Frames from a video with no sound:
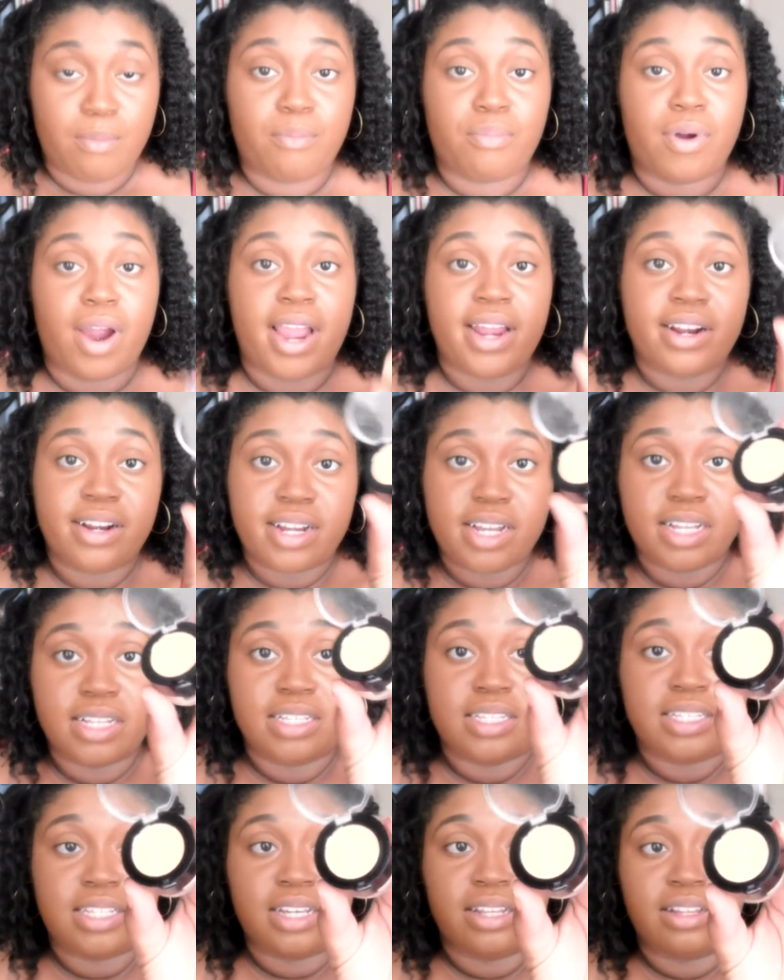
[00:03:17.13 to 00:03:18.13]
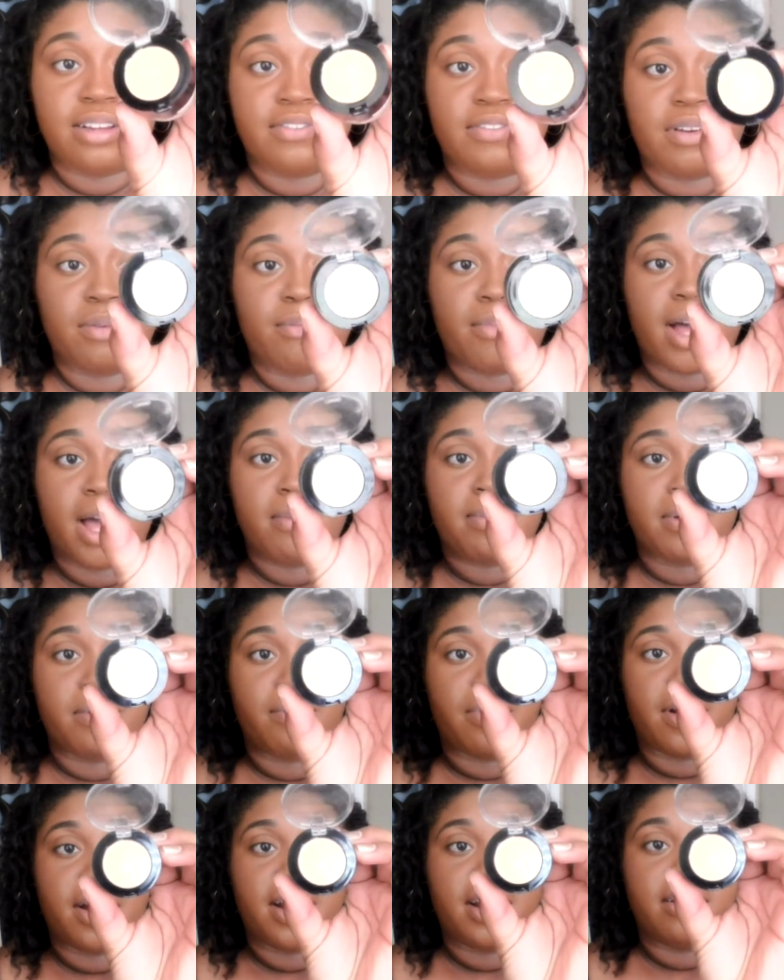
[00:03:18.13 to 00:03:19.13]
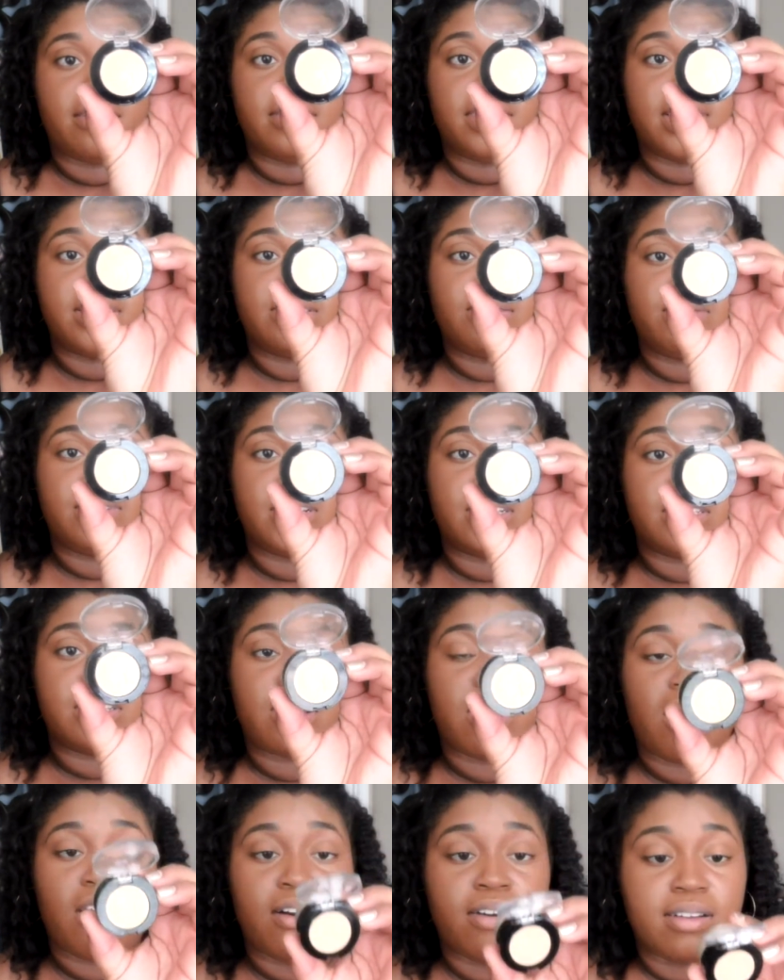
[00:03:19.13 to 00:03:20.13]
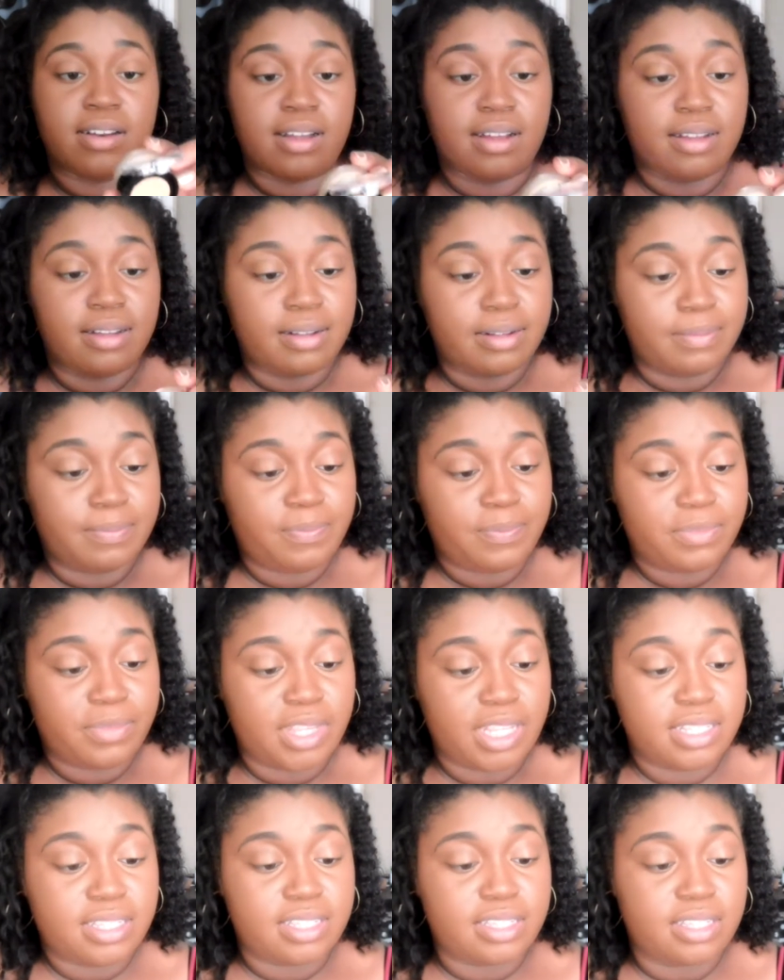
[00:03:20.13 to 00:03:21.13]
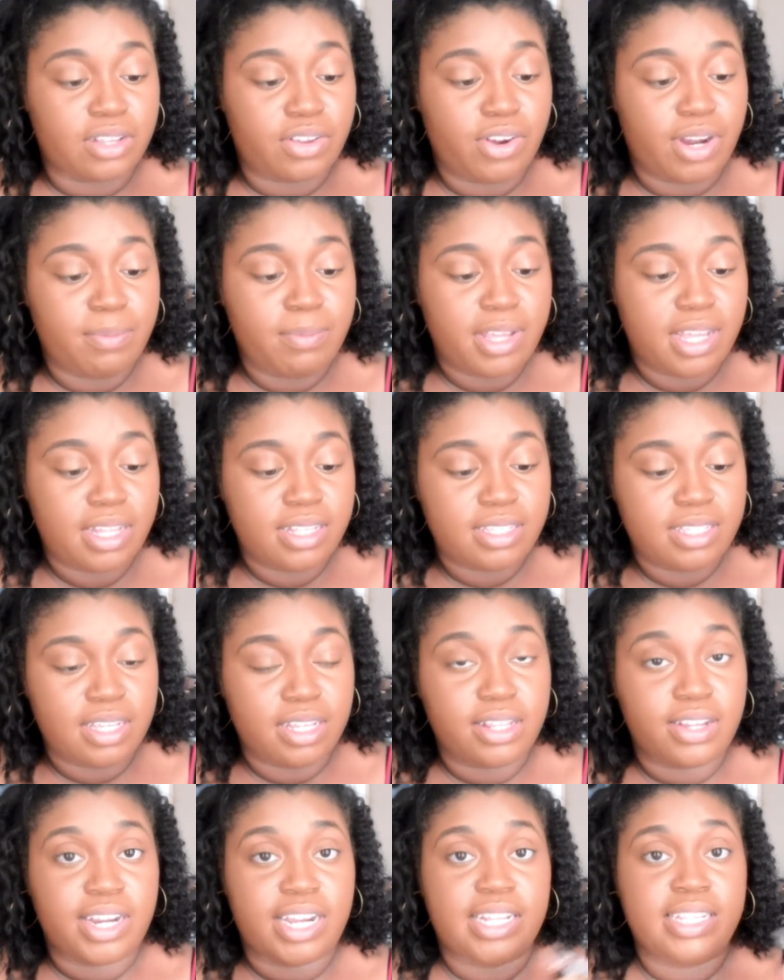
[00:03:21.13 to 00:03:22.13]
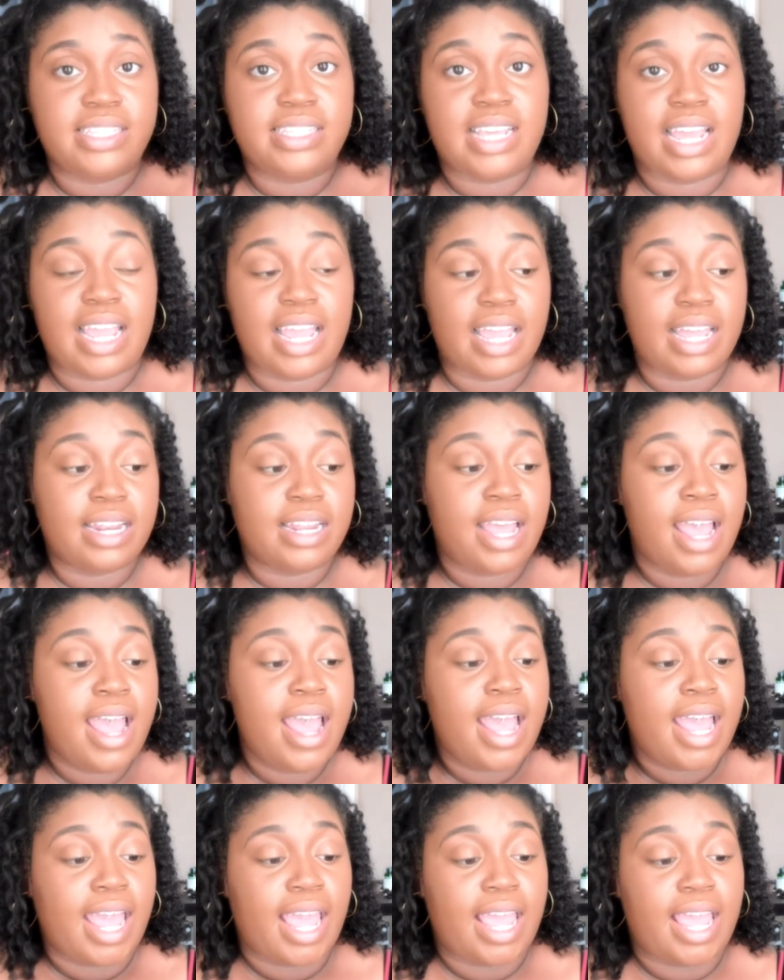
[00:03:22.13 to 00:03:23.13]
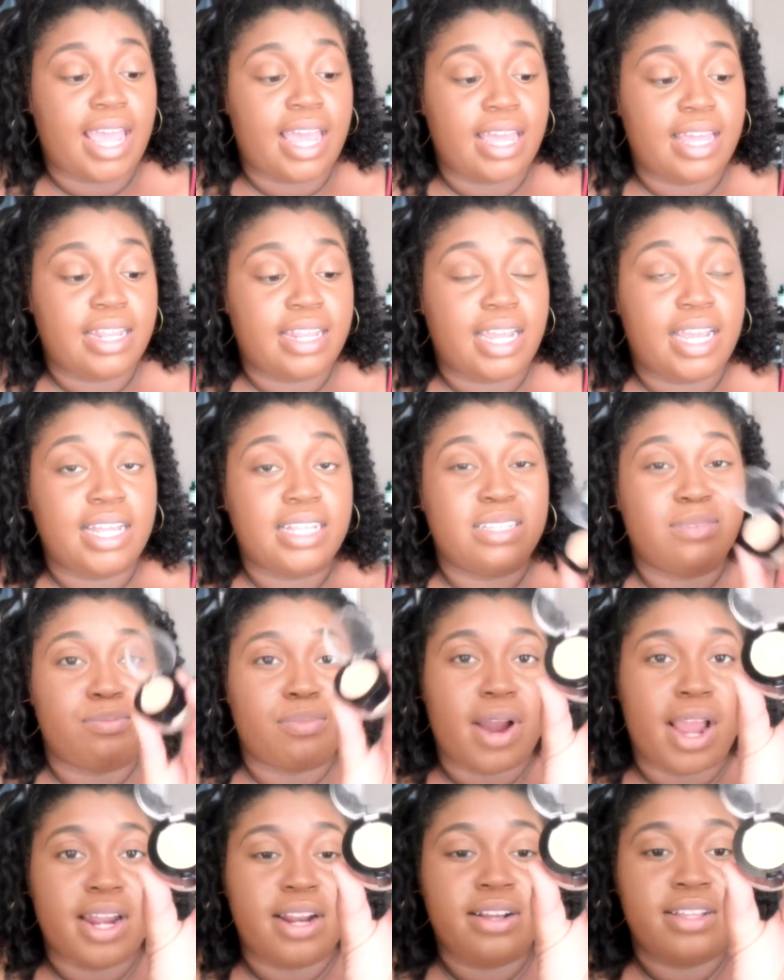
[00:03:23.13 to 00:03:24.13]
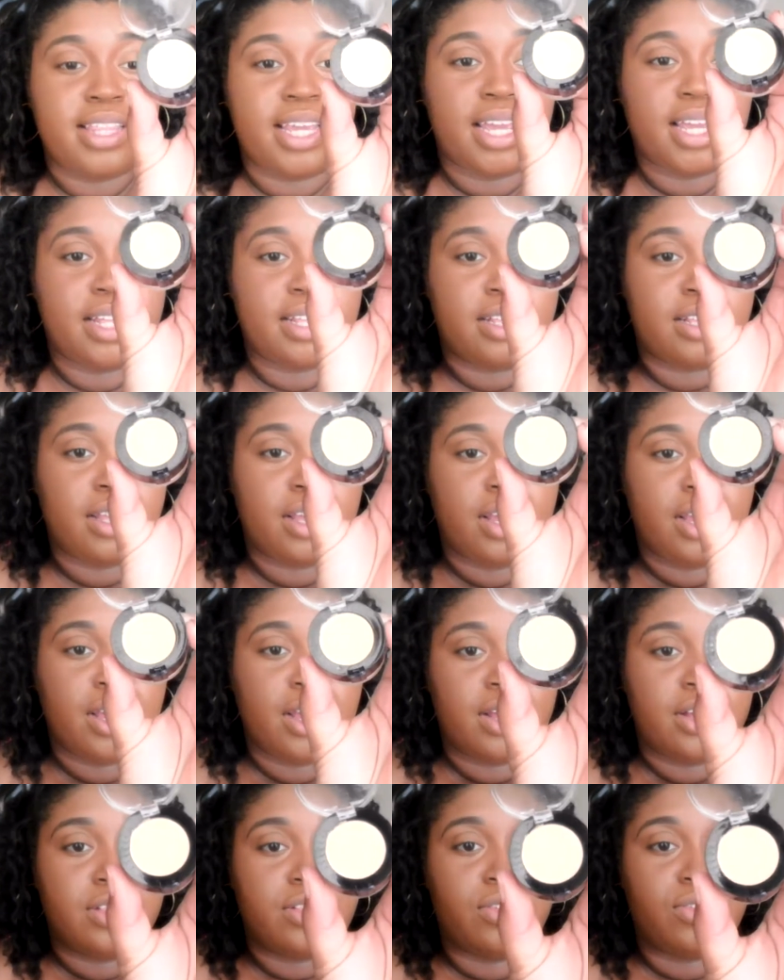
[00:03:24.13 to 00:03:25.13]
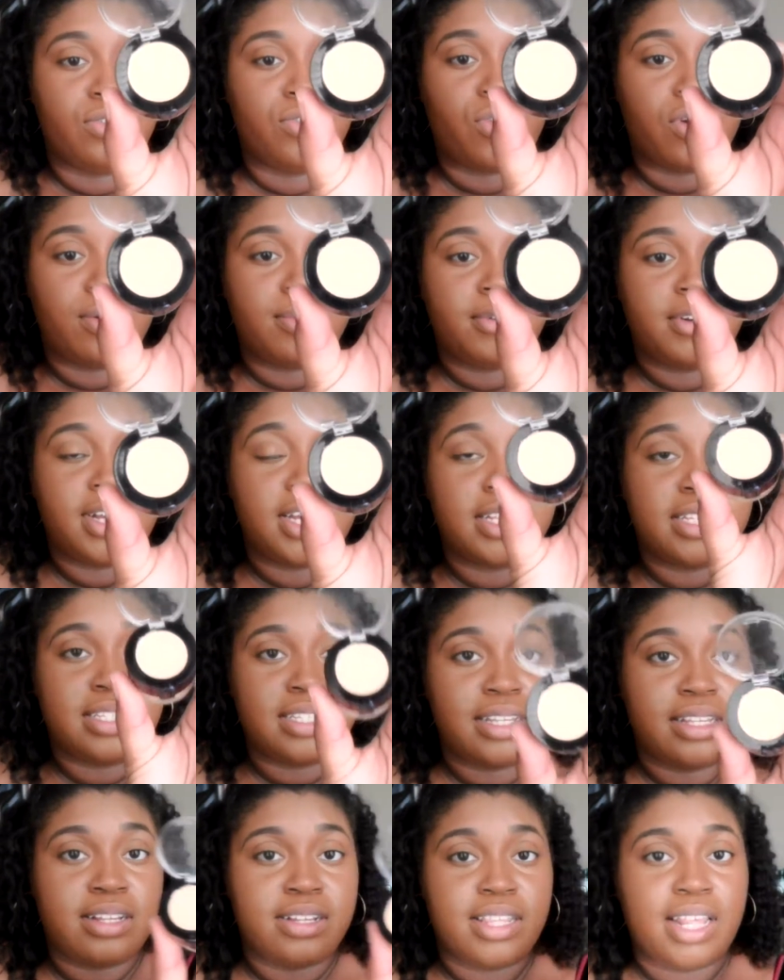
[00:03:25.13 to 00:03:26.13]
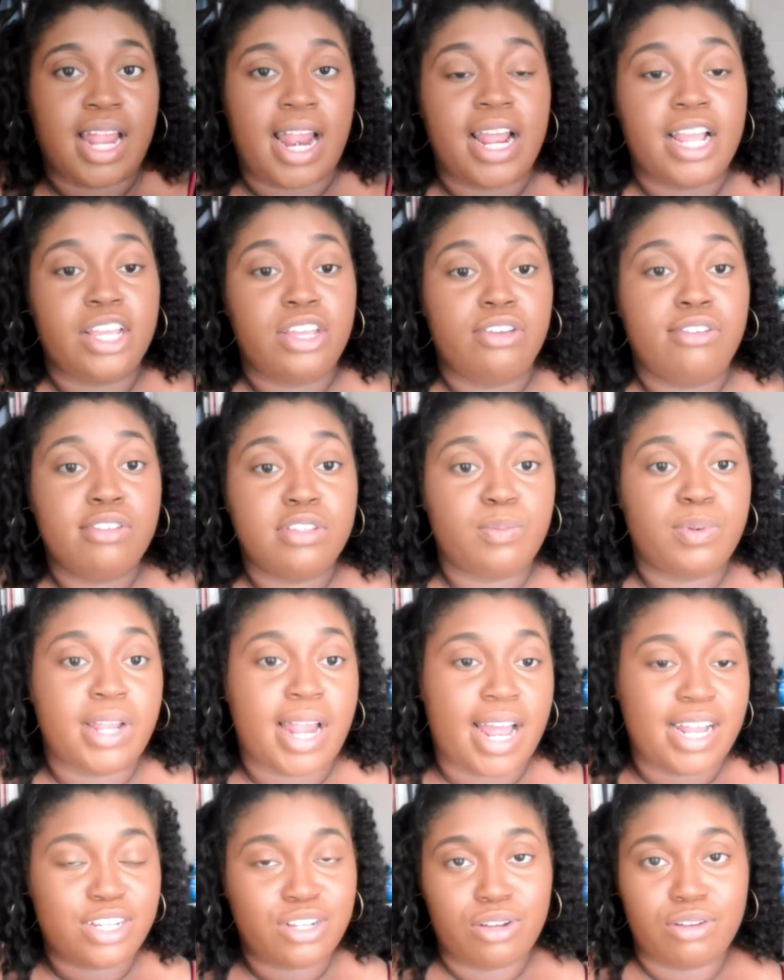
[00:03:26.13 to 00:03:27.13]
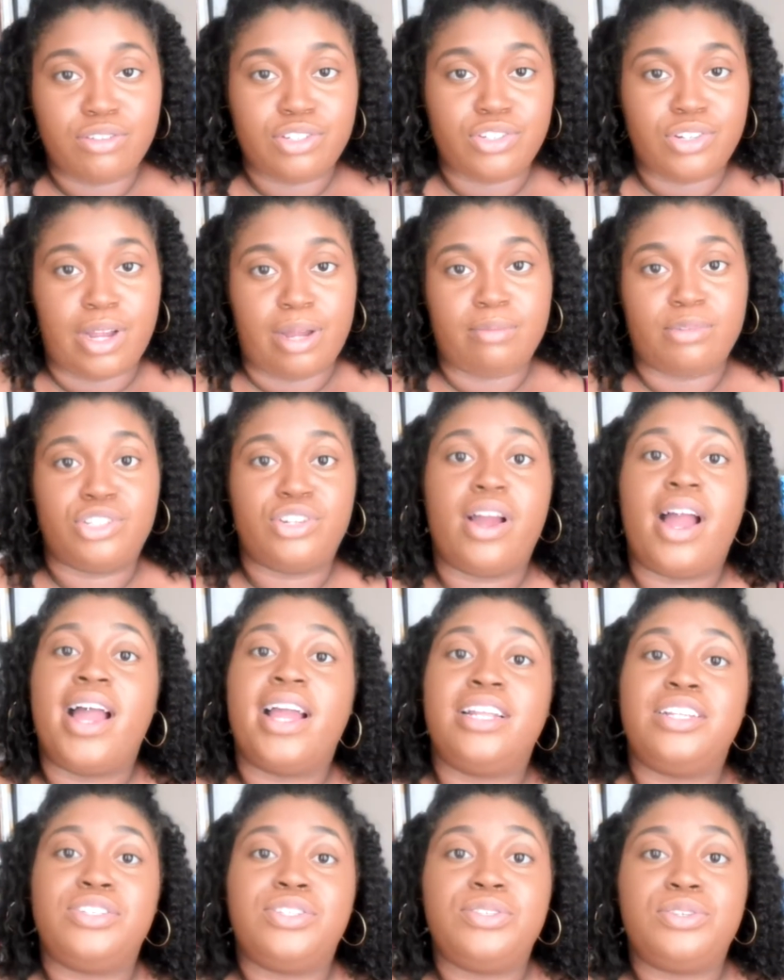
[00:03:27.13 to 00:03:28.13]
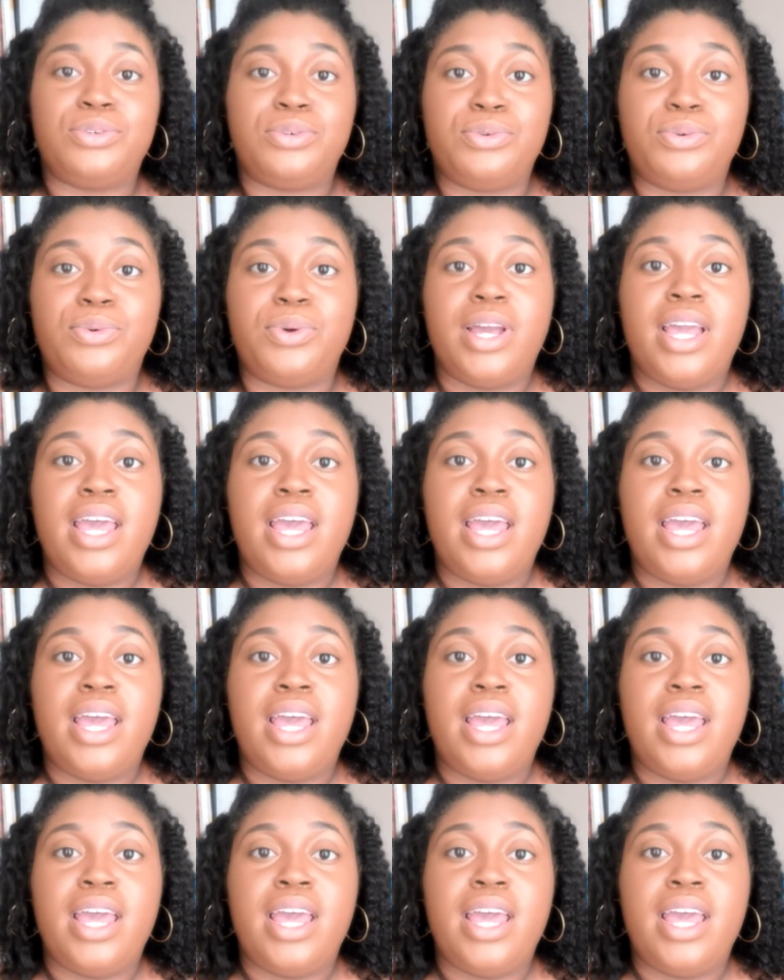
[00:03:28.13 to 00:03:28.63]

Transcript: brighter concealer from Bobbi Brown. This one is called, this is the Creamy Concealer in Sand, and it's brighter than the normal concealer that I use, but I told you I'm trying to